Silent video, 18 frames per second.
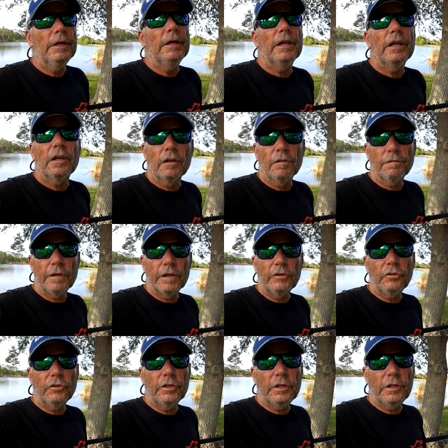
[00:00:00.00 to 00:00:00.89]
and
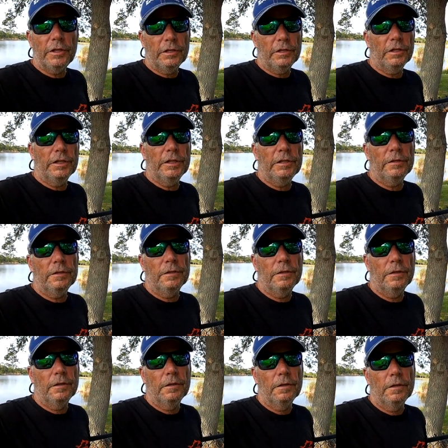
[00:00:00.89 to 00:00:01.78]
eventually kill it.
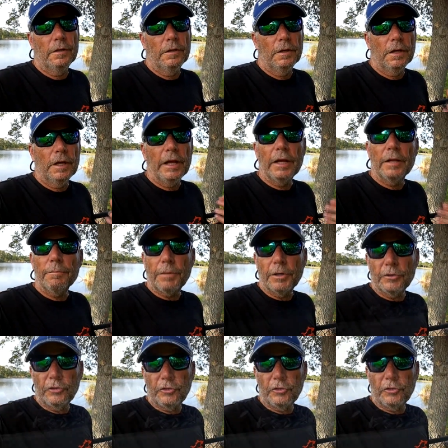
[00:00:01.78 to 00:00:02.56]
And but